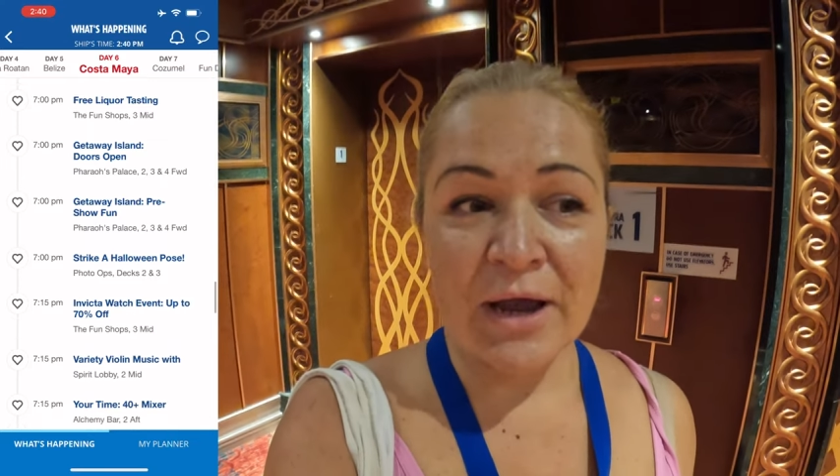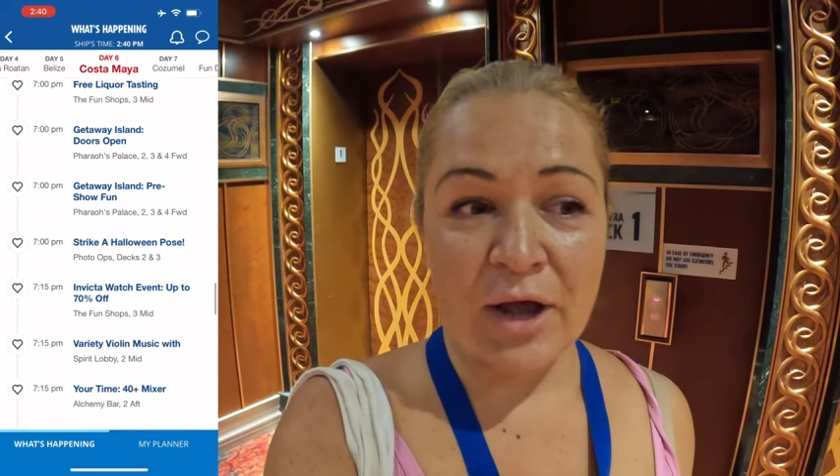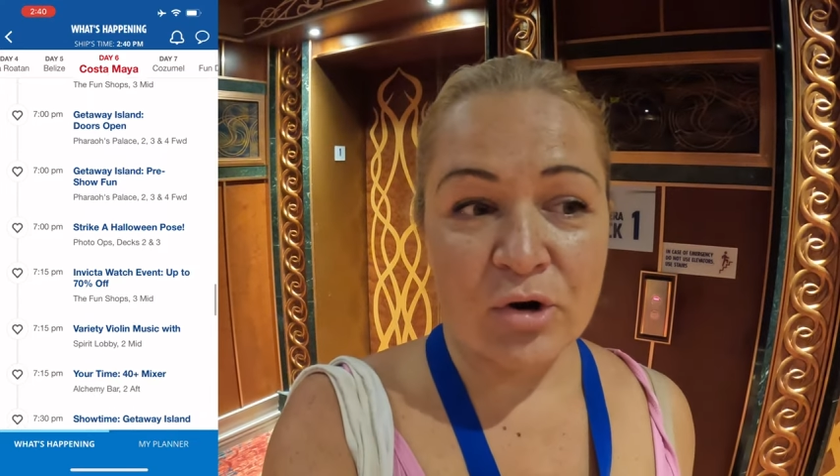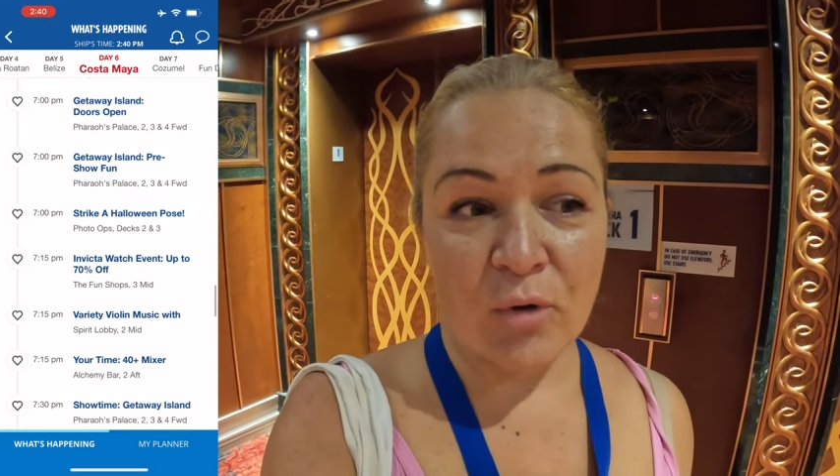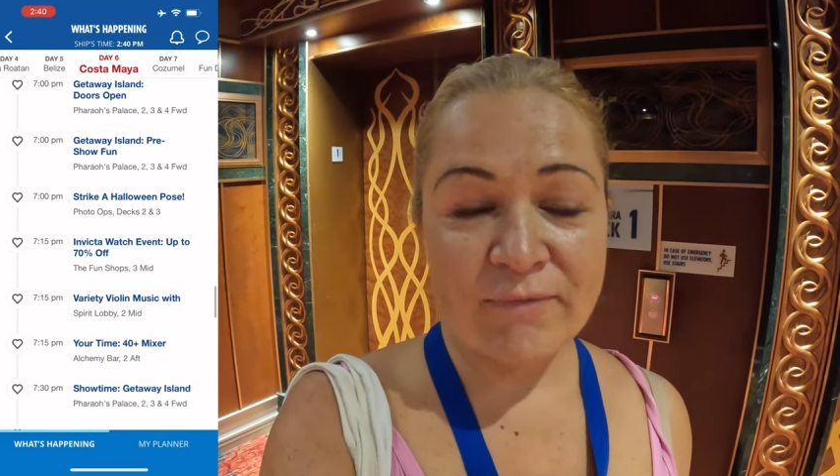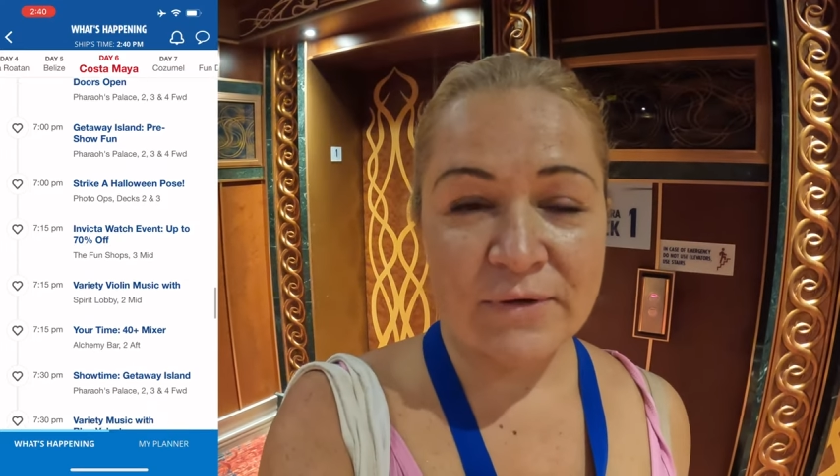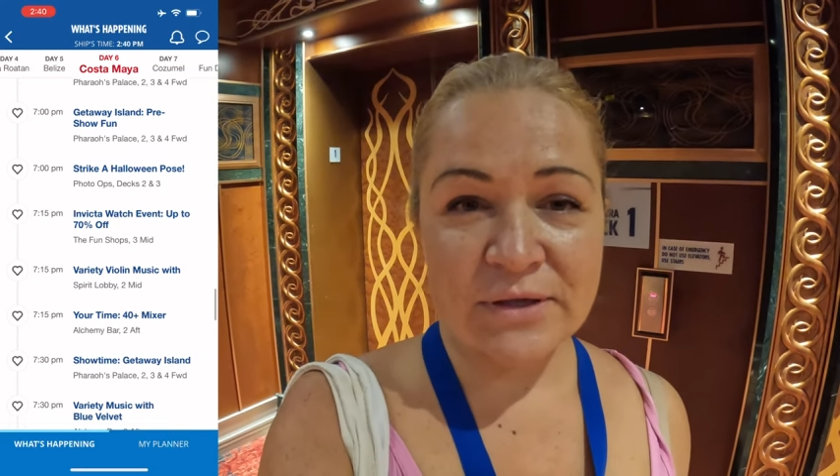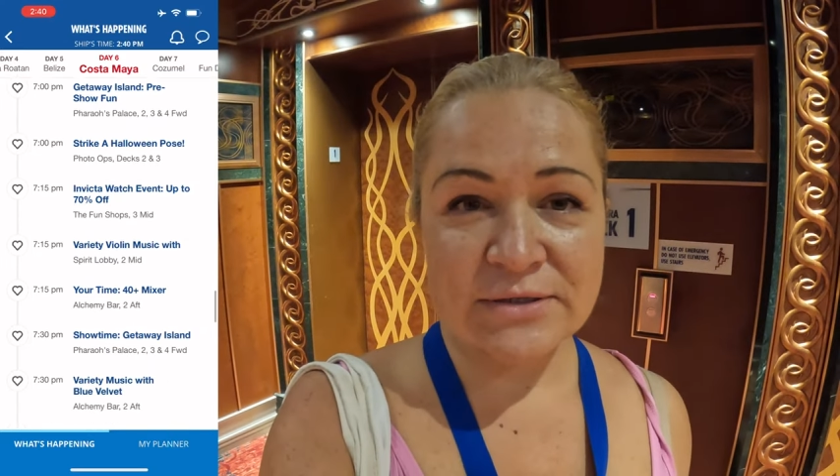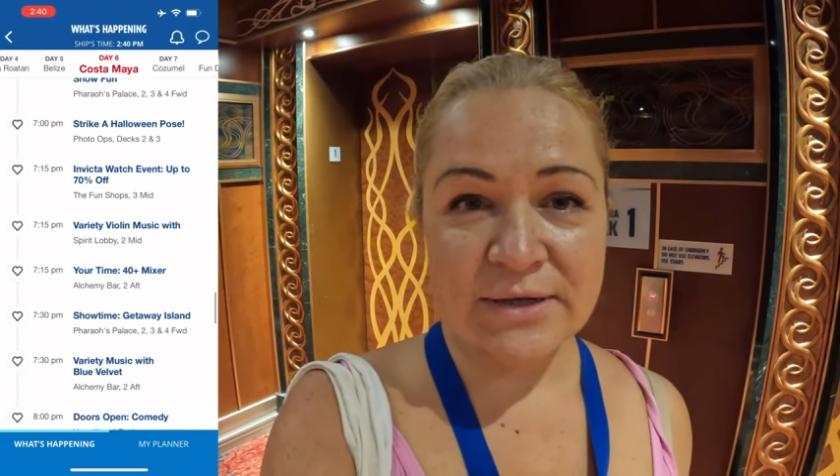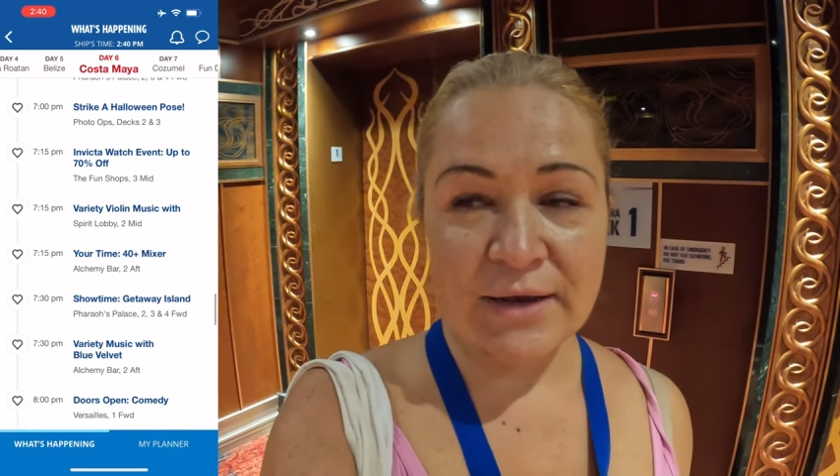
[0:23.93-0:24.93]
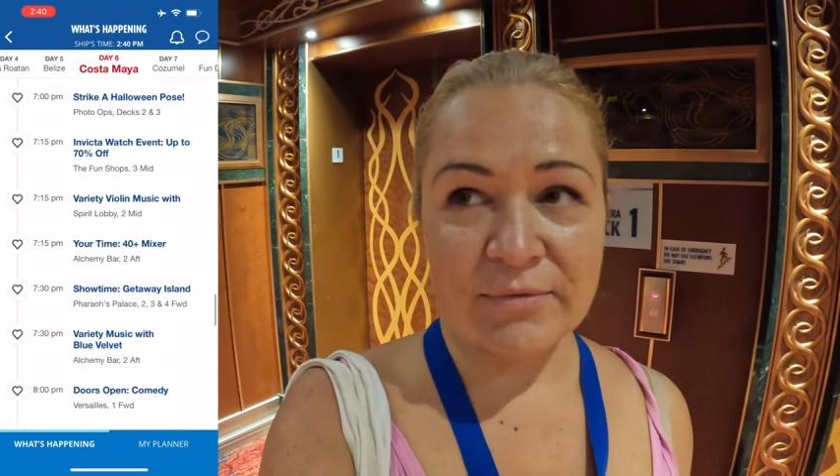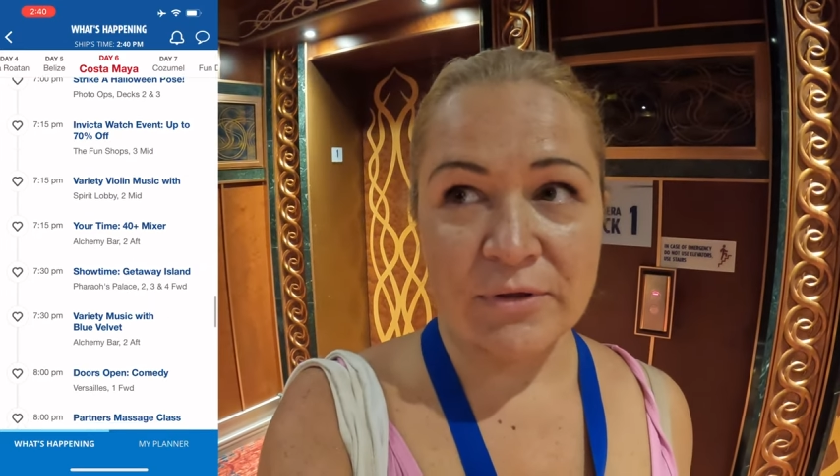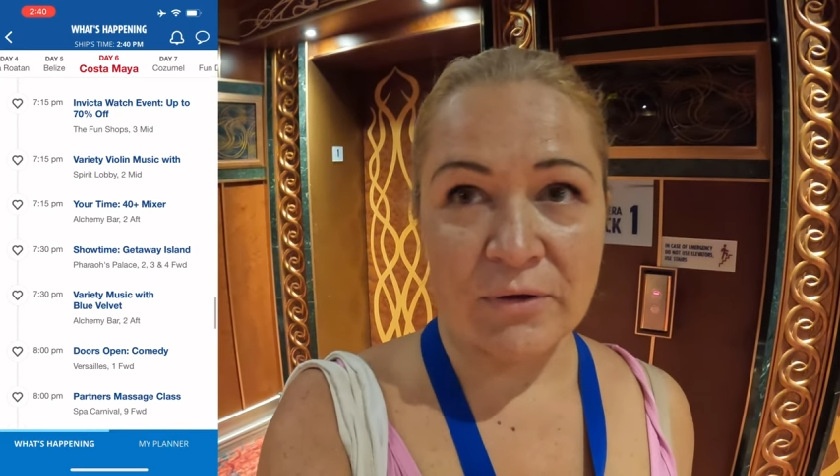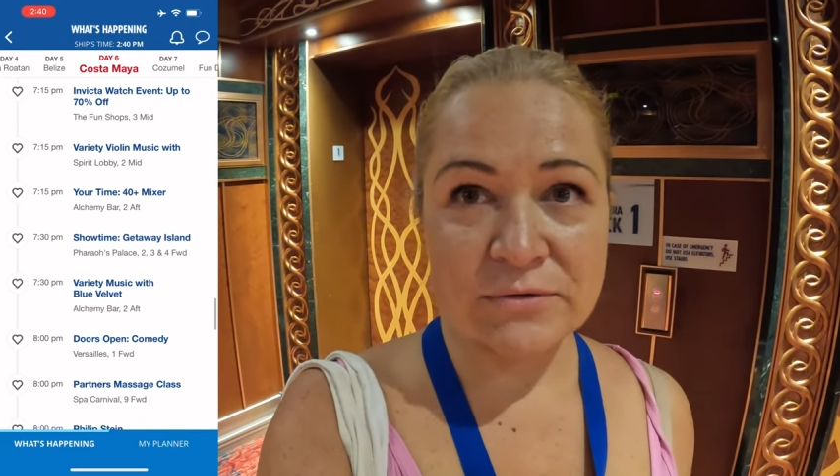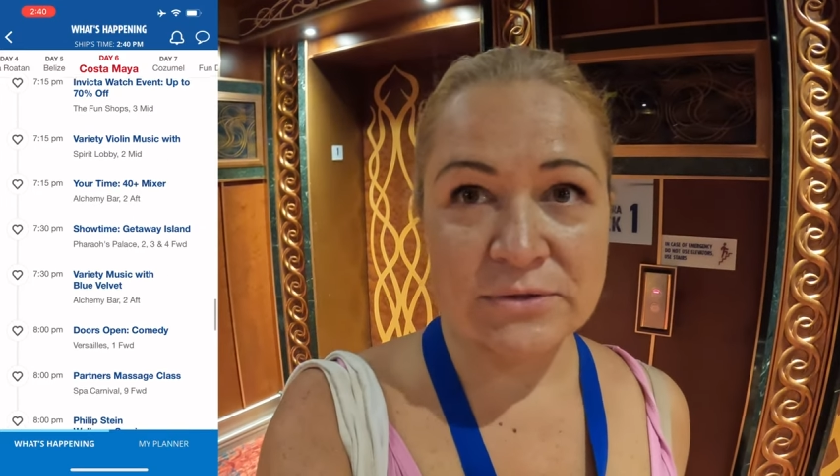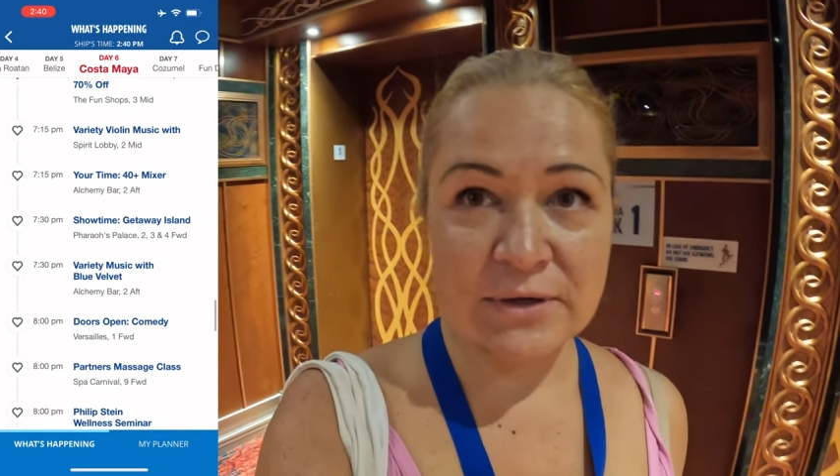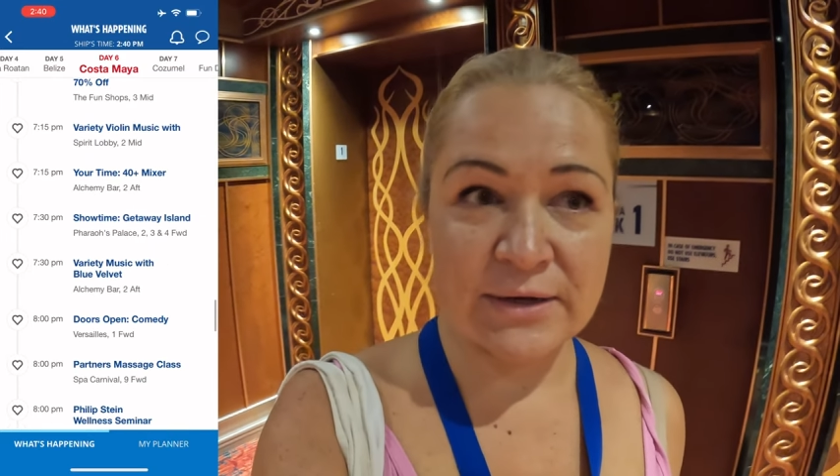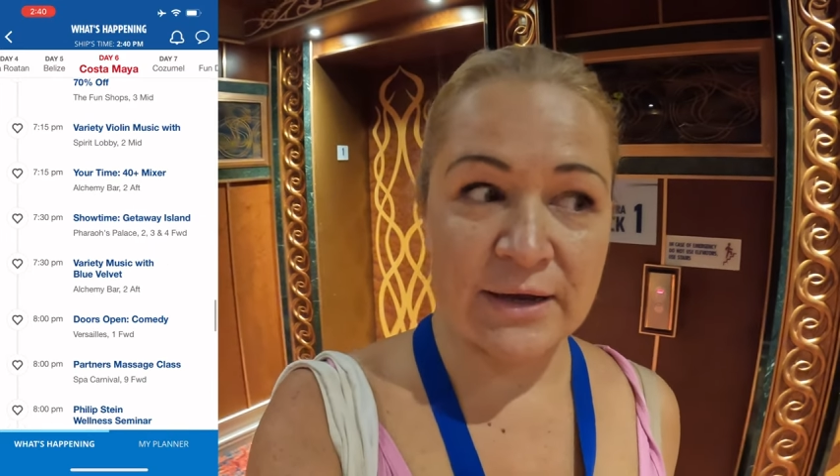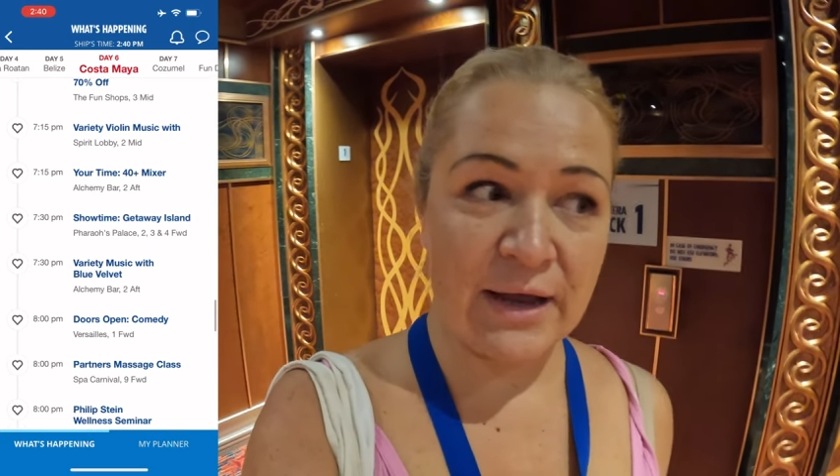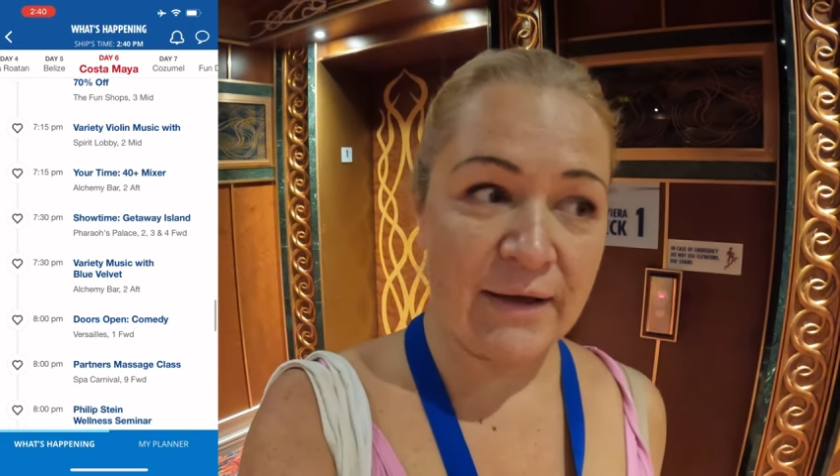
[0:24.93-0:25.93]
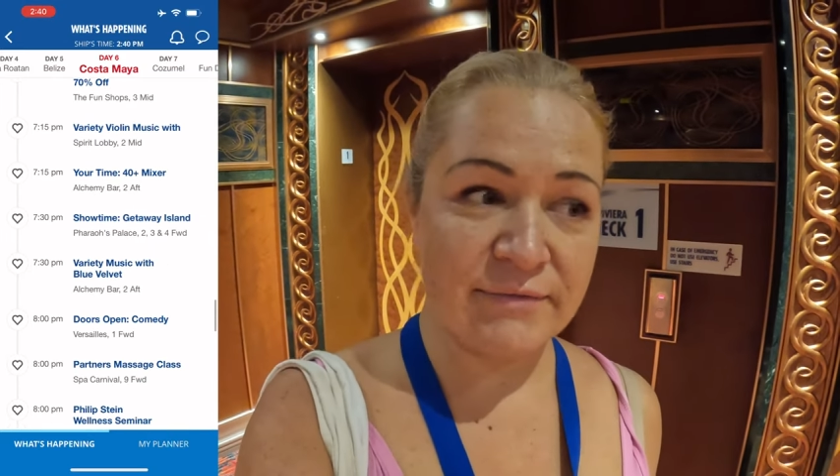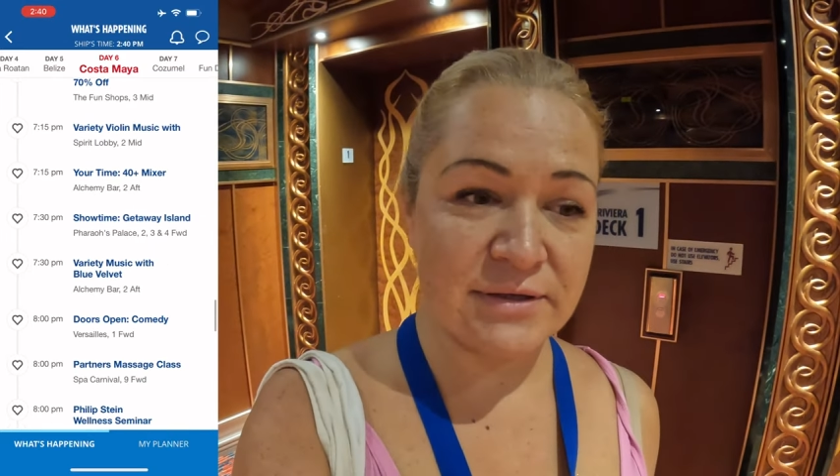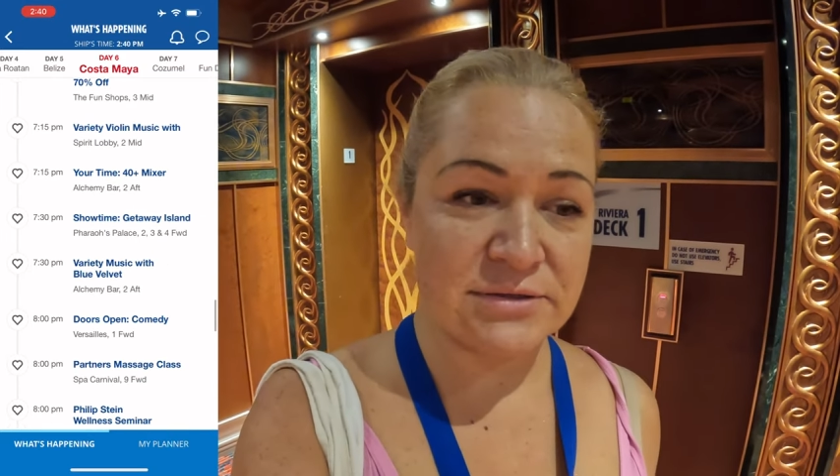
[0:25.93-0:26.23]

And hopefully today we're also gonna have